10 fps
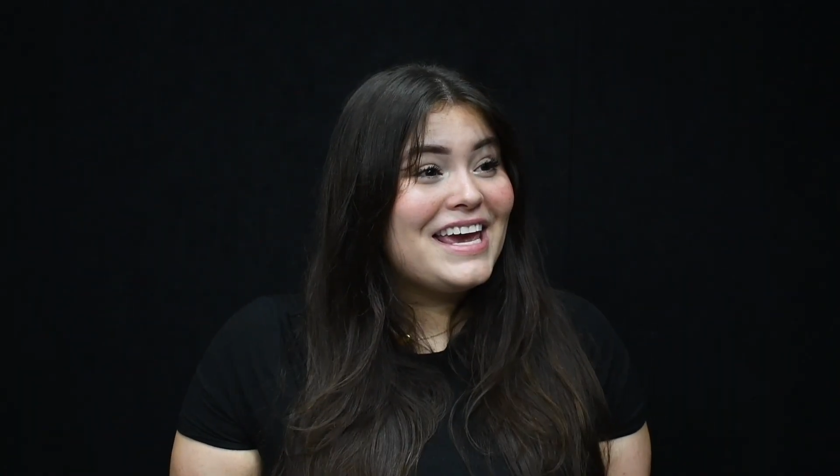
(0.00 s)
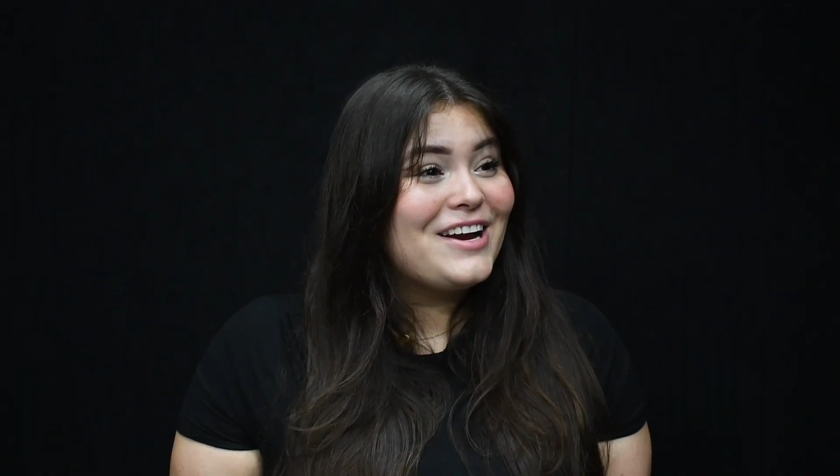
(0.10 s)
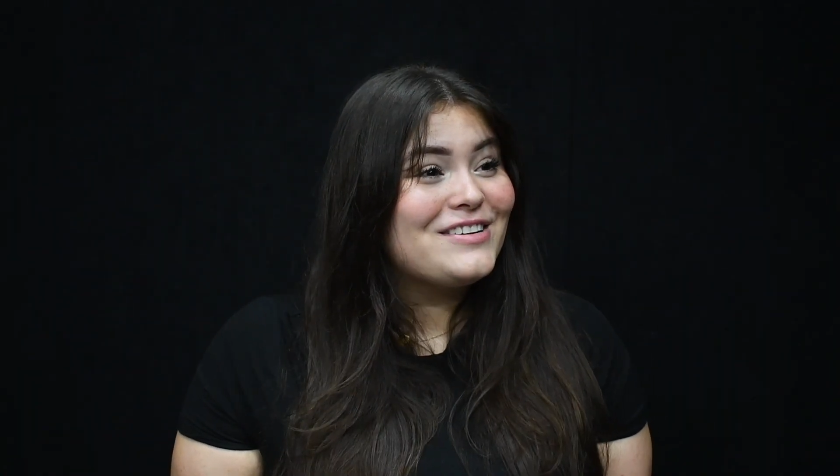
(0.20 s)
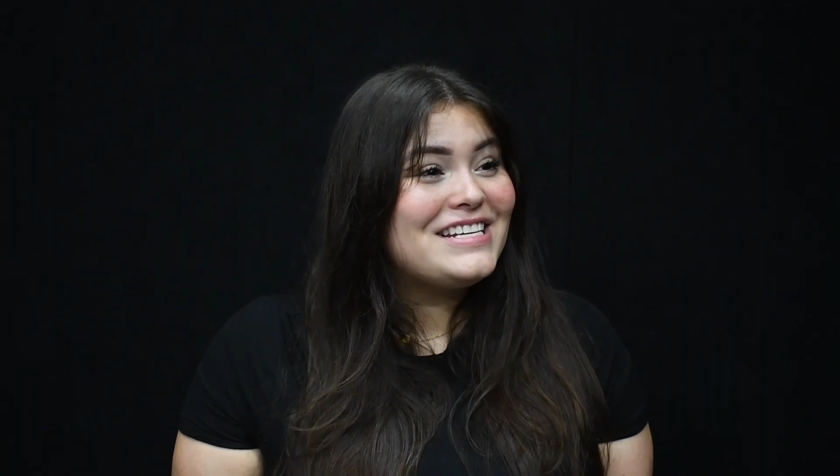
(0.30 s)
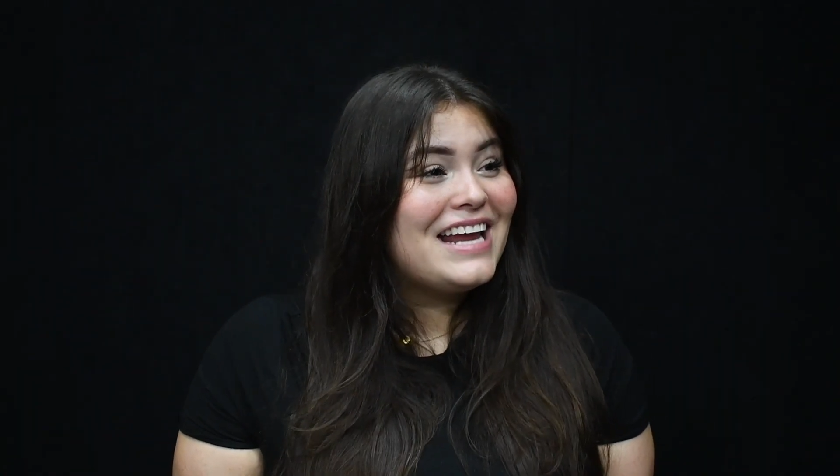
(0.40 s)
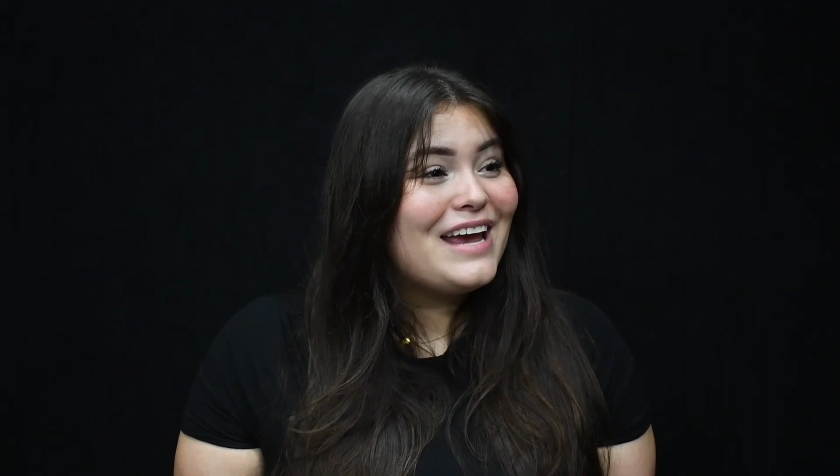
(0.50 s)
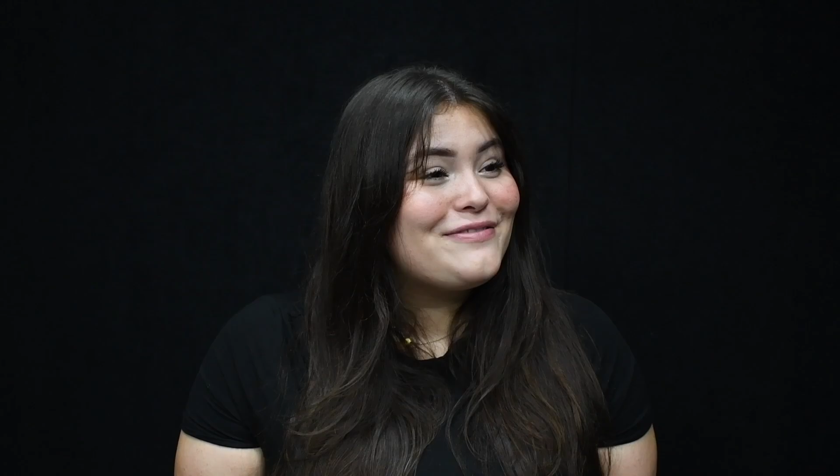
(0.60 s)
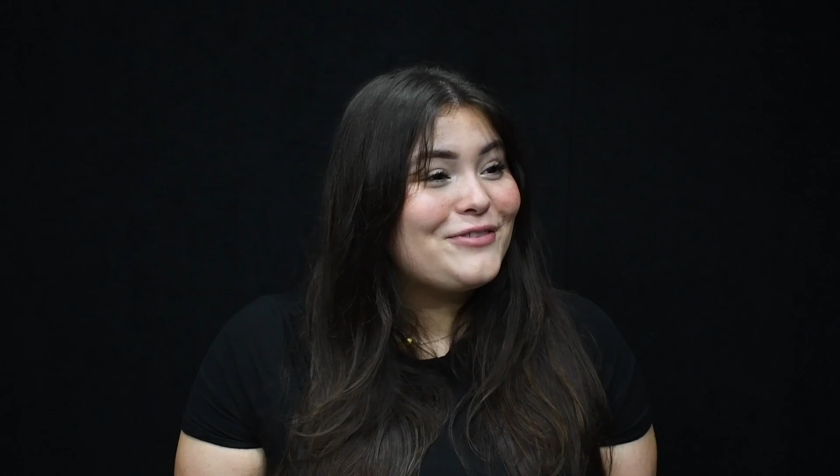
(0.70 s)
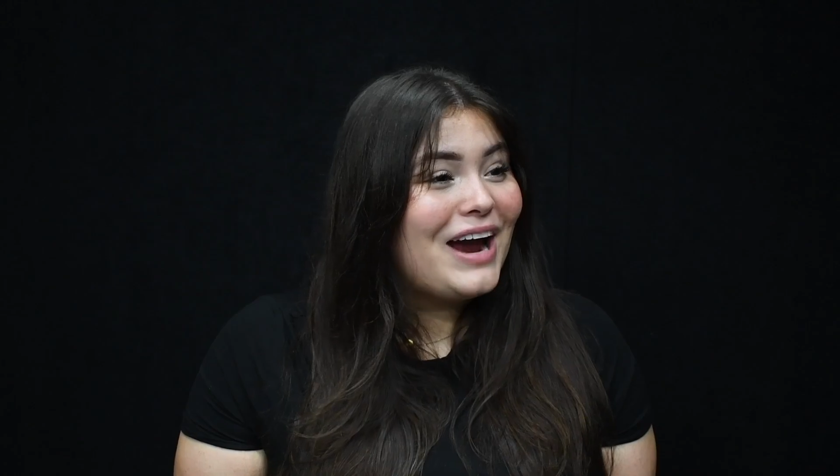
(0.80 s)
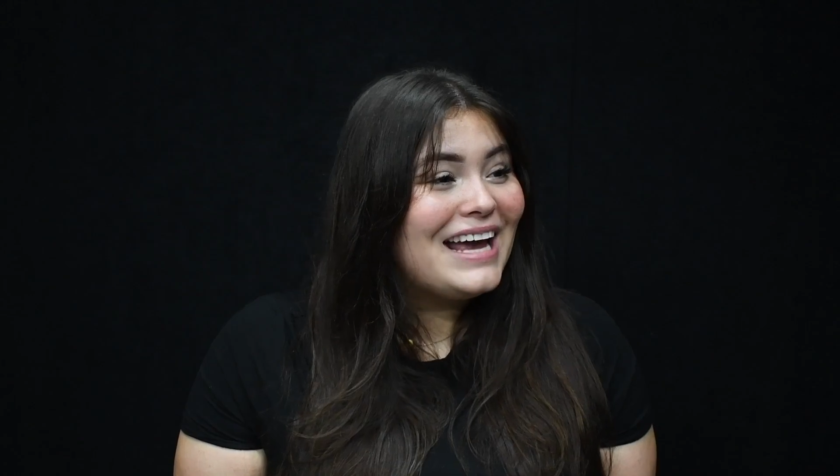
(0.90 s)
here today,
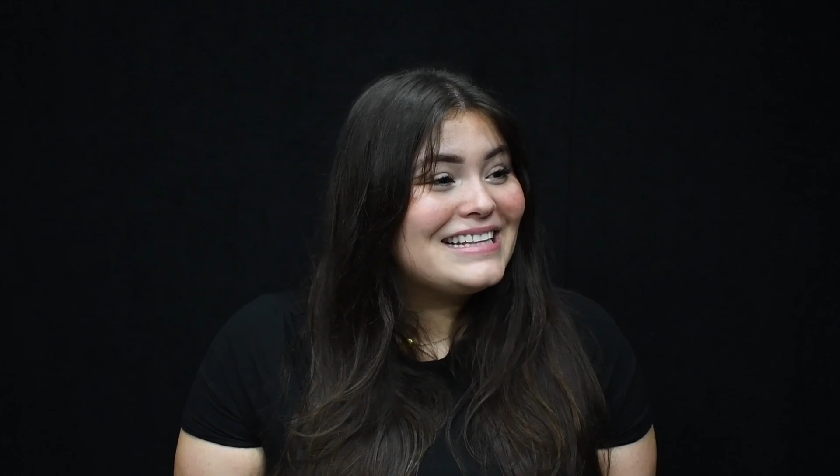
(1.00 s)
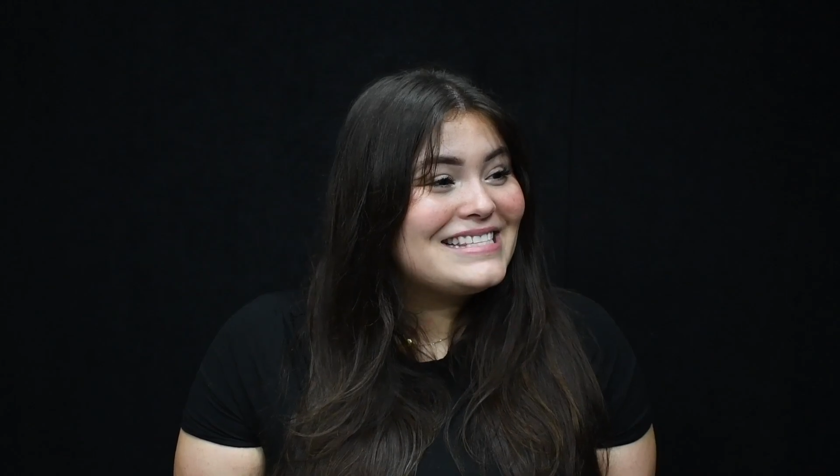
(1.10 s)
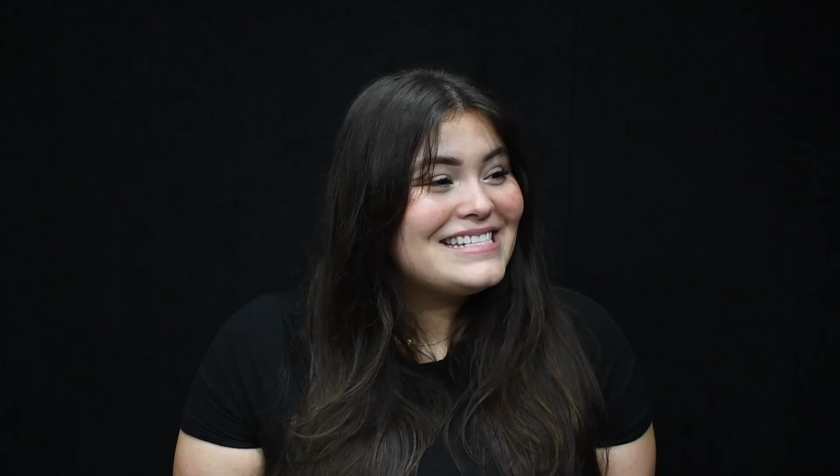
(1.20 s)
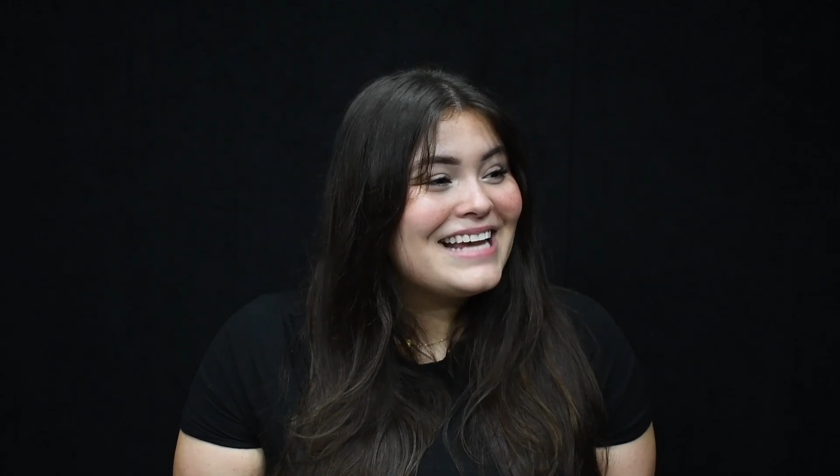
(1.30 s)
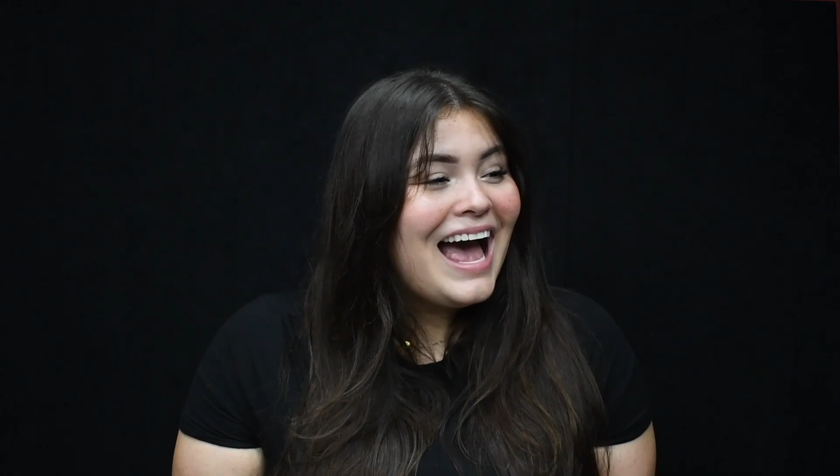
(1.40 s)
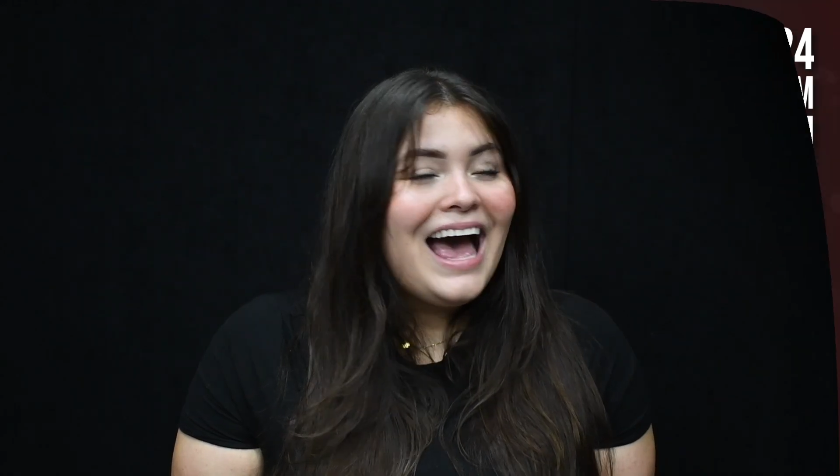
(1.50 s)
friends.